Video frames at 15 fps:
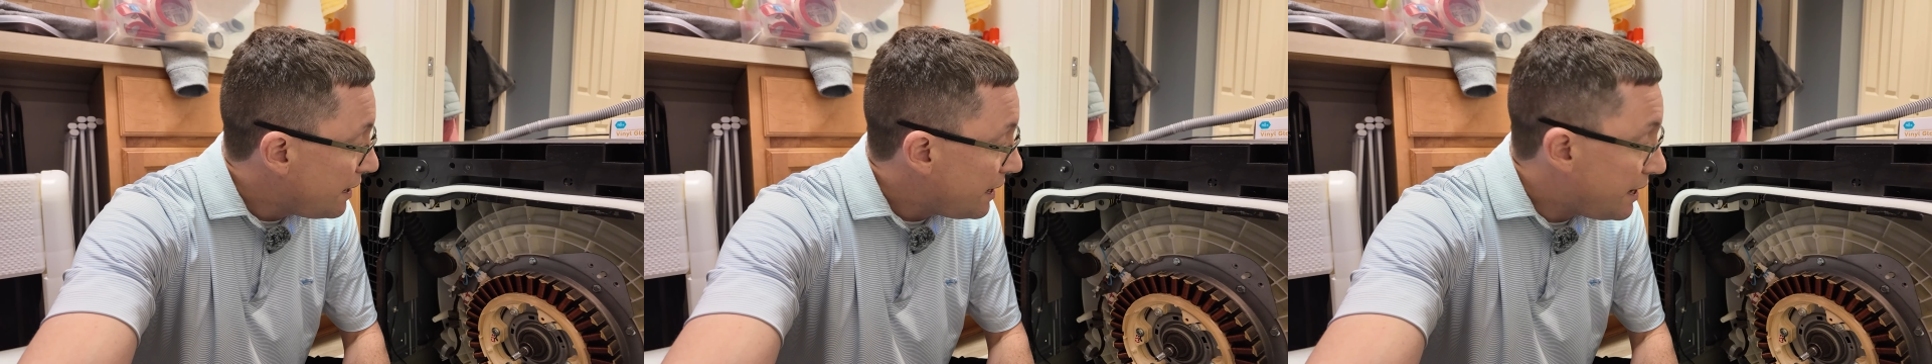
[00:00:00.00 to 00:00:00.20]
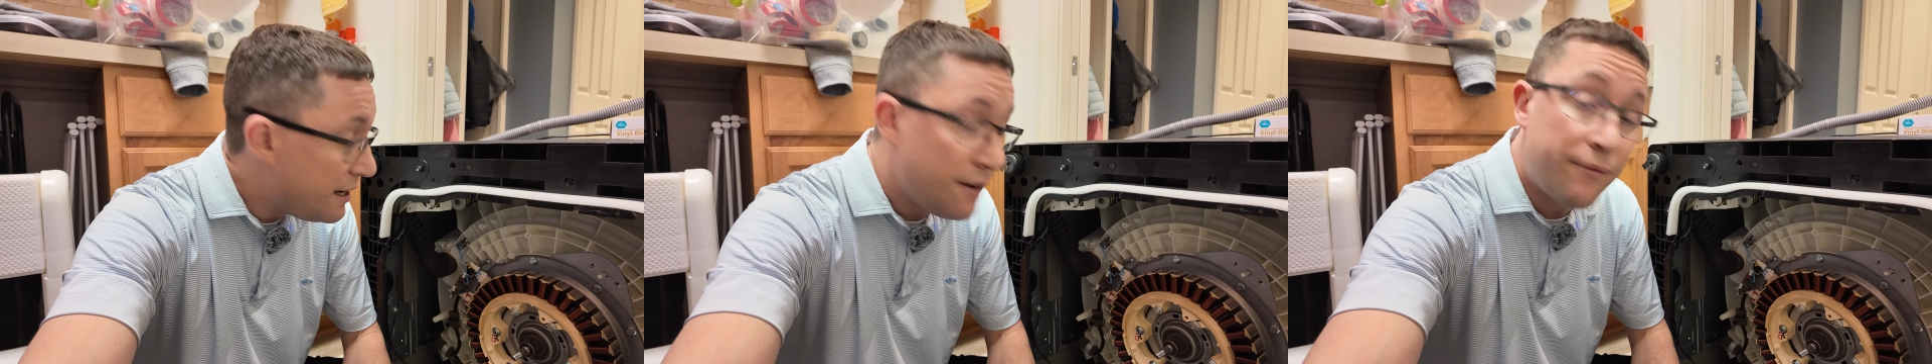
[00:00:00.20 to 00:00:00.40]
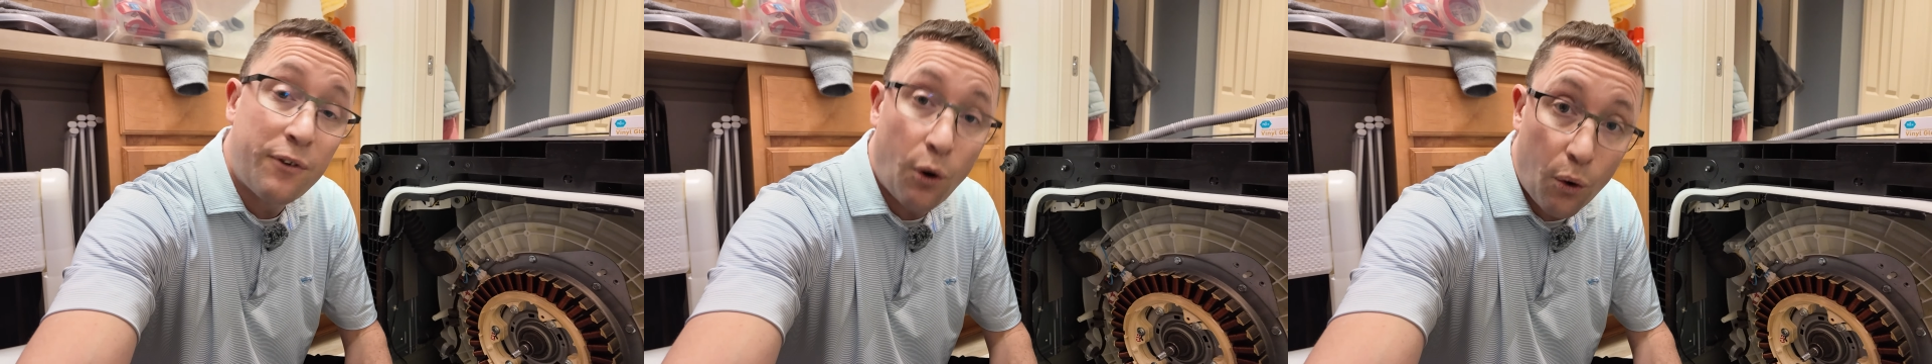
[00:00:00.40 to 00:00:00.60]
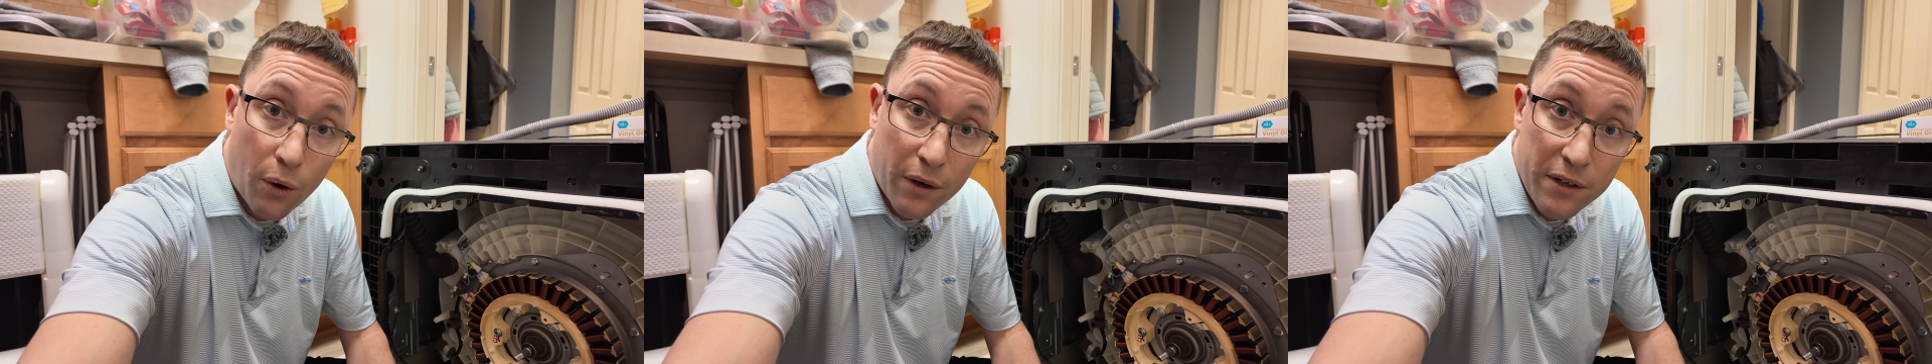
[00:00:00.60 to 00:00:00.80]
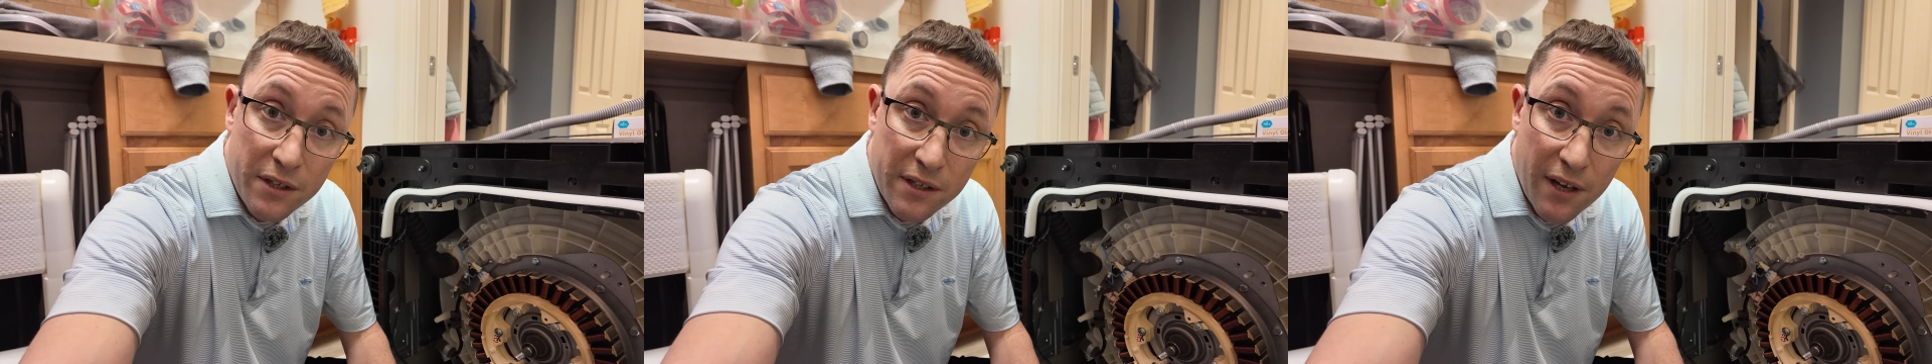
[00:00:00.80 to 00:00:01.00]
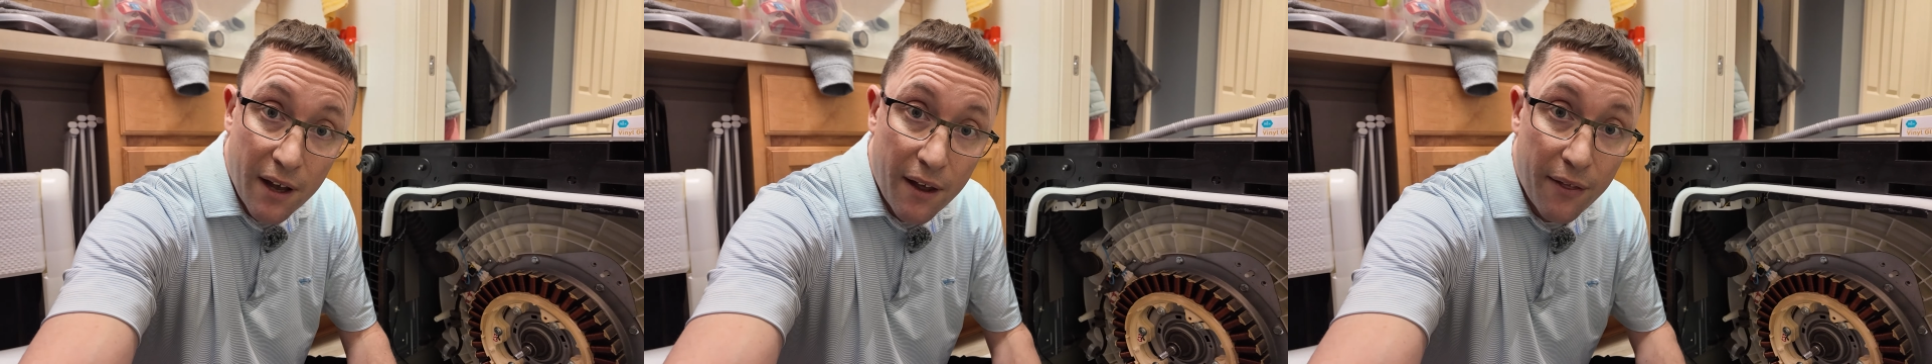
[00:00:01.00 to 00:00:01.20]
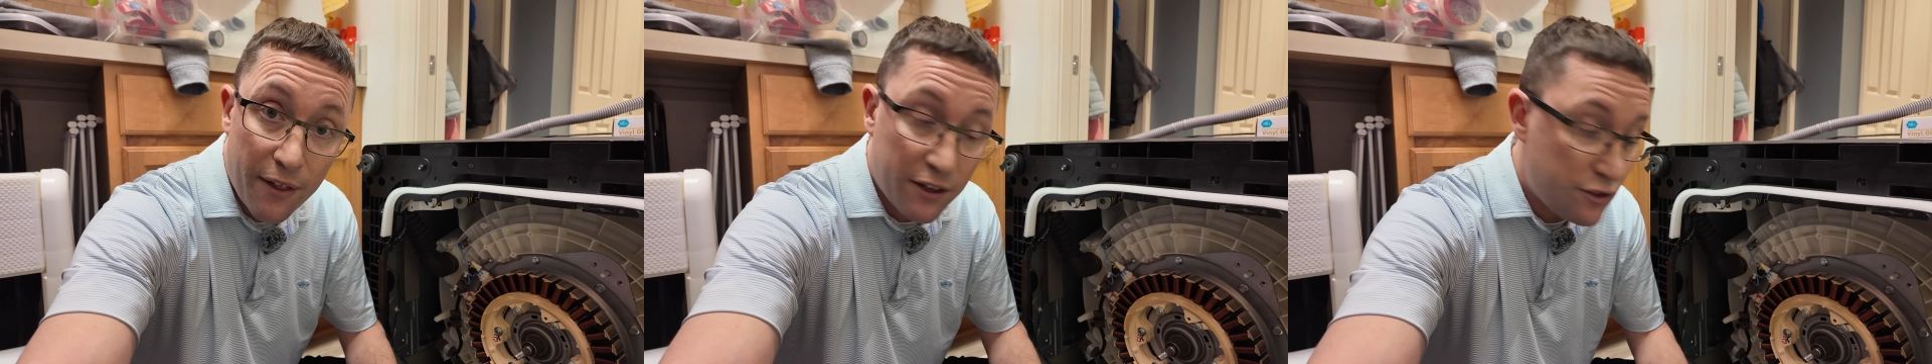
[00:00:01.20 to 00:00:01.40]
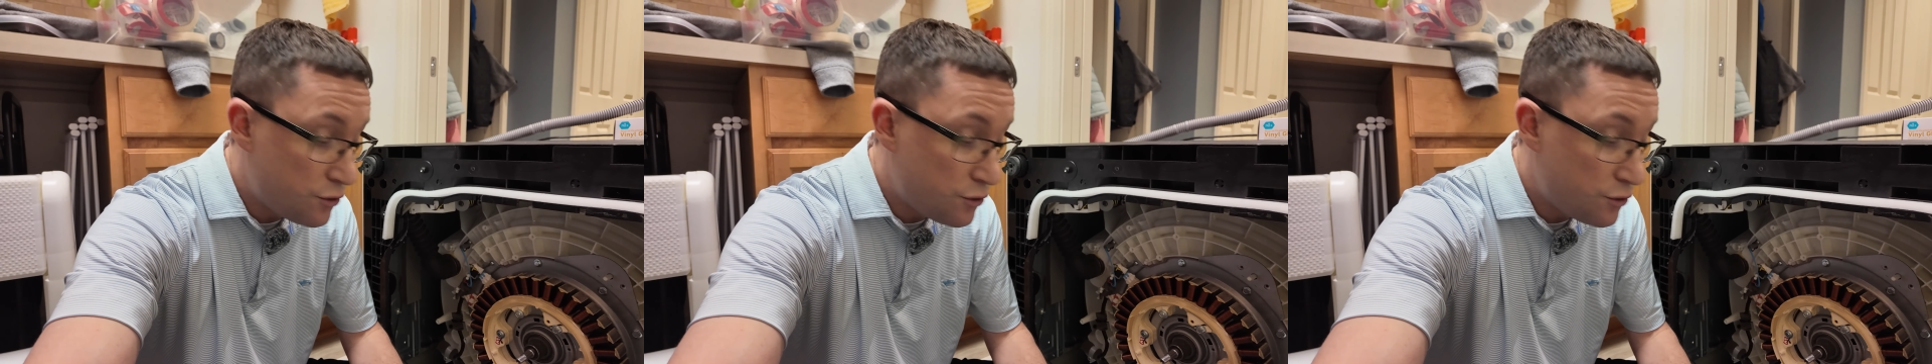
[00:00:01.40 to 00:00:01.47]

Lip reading: And of course, the